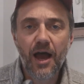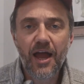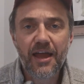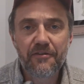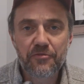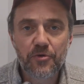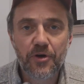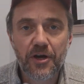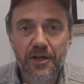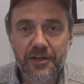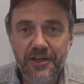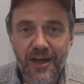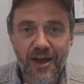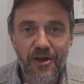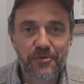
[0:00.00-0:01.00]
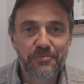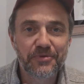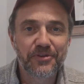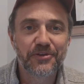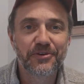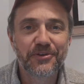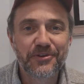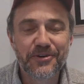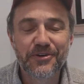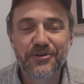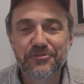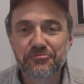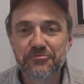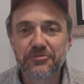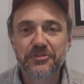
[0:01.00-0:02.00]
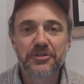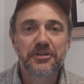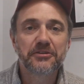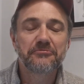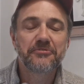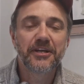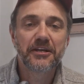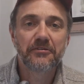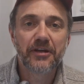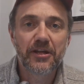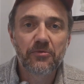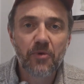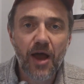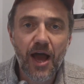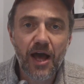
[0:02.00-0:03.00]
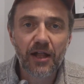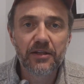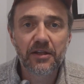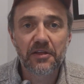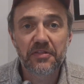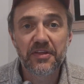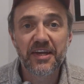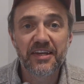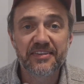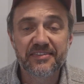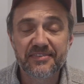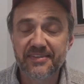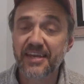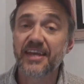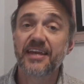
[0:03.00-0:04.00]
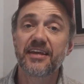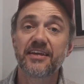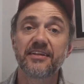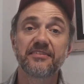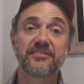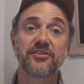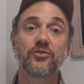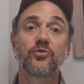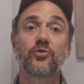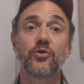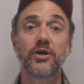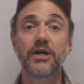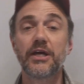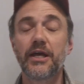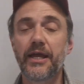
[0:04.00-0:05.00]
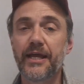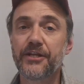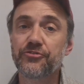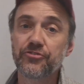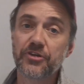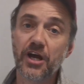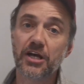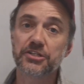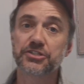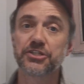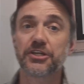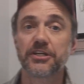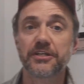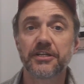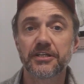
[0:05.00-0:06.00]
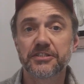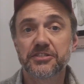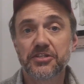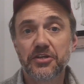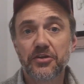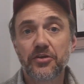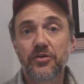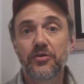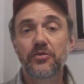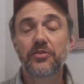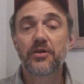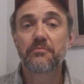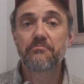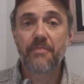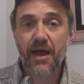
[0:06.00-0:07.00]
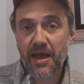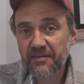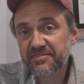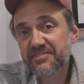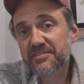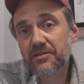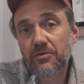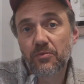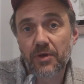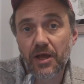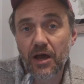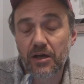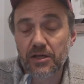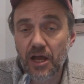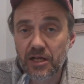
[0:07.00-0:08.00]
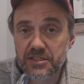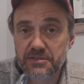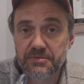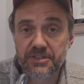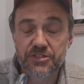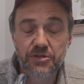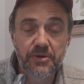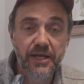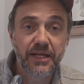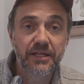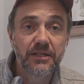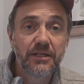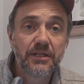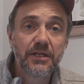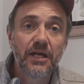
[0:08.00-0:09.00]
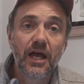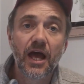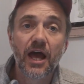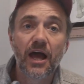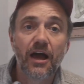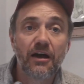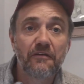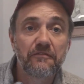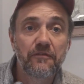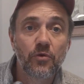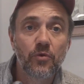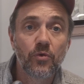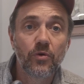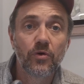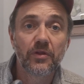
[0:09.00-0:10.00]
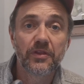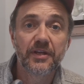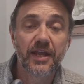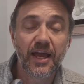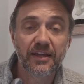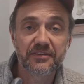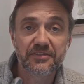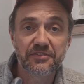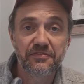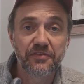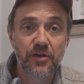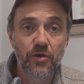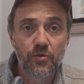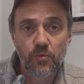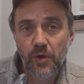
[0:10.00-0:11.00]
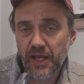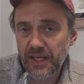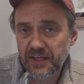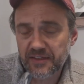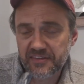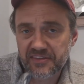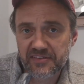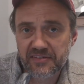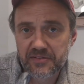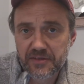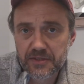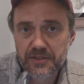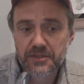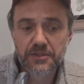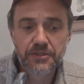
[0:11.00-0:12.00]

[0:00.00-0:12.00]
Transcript: Hi everyone, hope you're doing really, really well. This is your introduction to the maths that we are going to be doing uh, for the next few weeks.